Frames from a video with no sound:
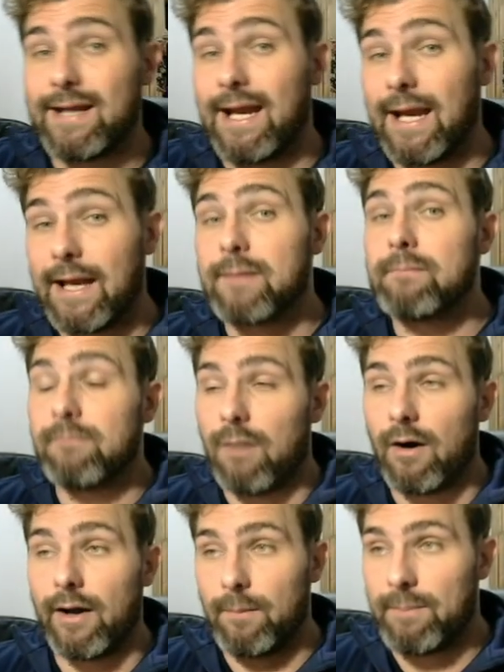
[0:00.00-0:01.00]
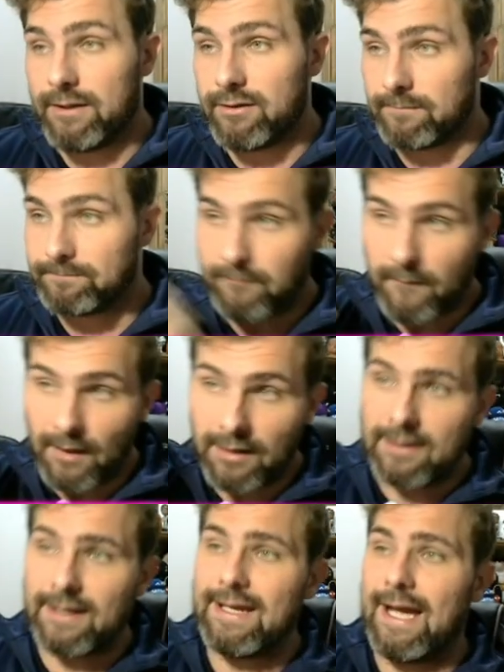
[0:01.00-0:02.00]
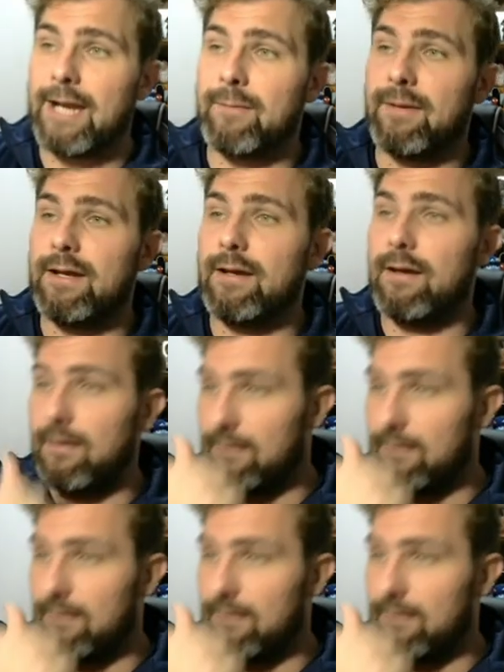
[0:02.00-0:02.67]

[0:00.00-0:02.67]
in my opinion. Look at the enemy